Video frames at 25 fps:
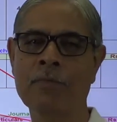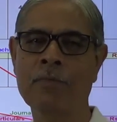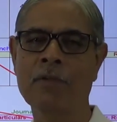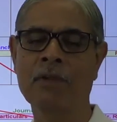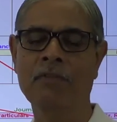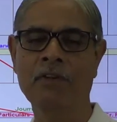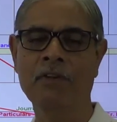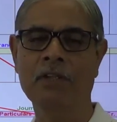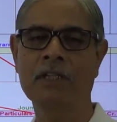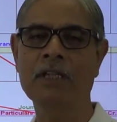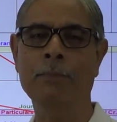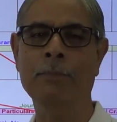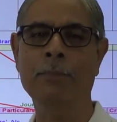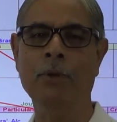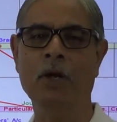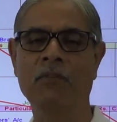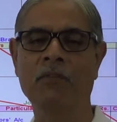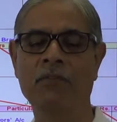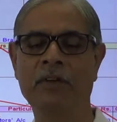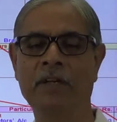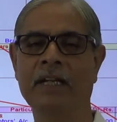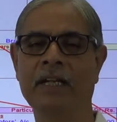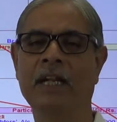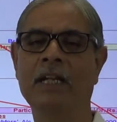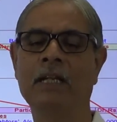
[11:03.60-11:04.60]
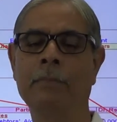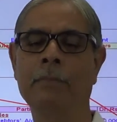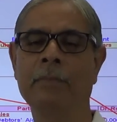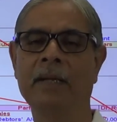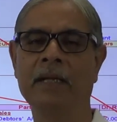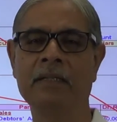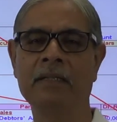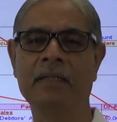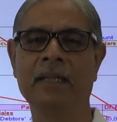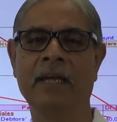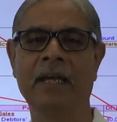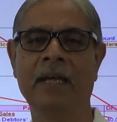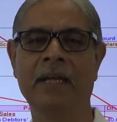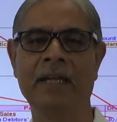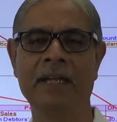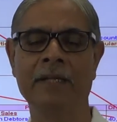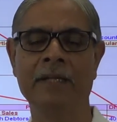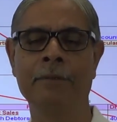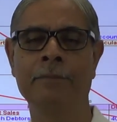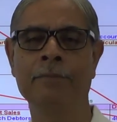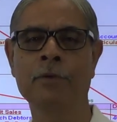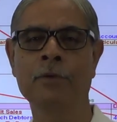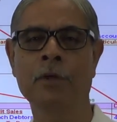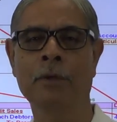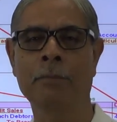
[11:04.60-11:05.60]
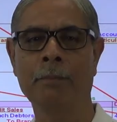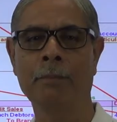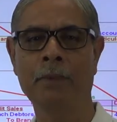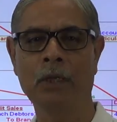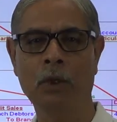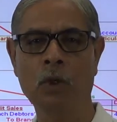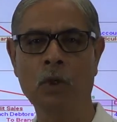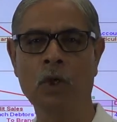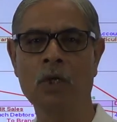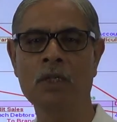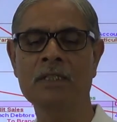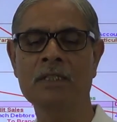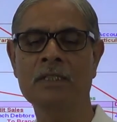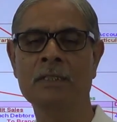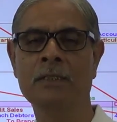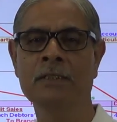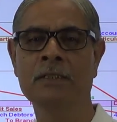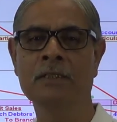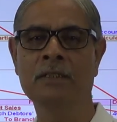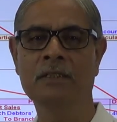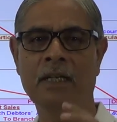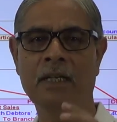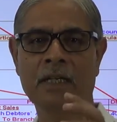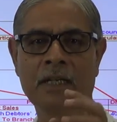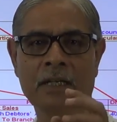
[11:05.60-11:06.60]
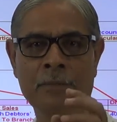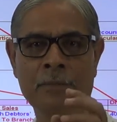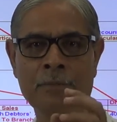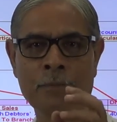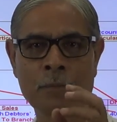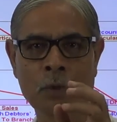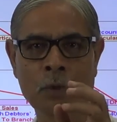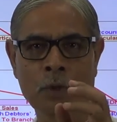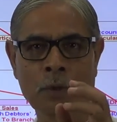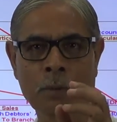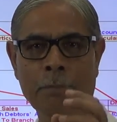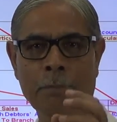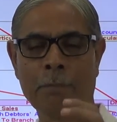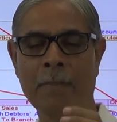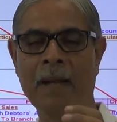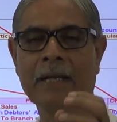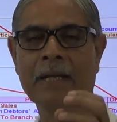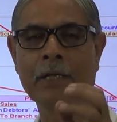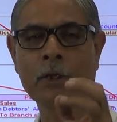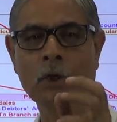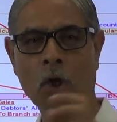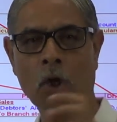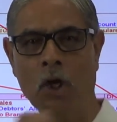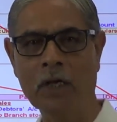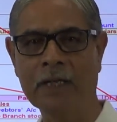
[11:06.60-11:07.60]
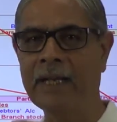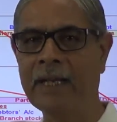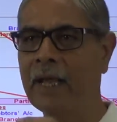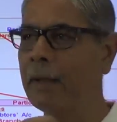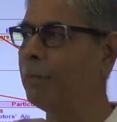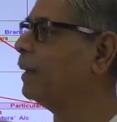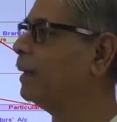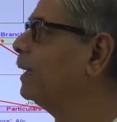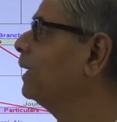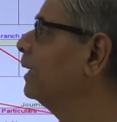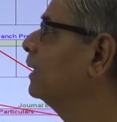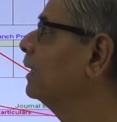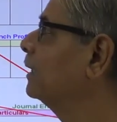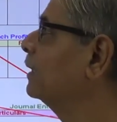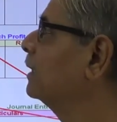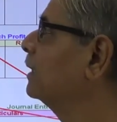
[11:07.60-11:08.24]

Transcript: with the profit element therein because the, by not debiting